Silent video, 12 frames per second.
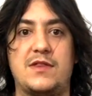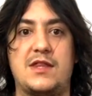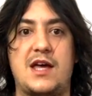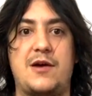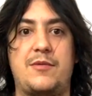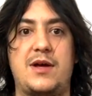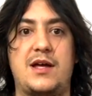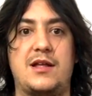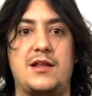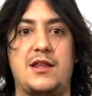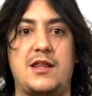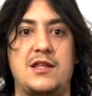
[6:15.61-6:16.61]
That
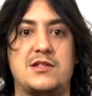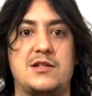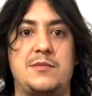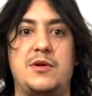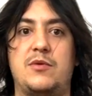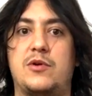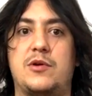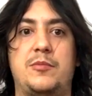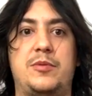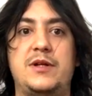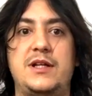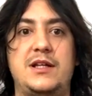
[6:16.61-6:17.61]
way it's gonna be
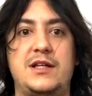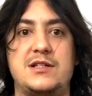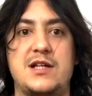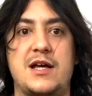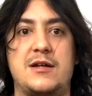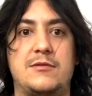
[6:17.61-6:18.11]
completely dead.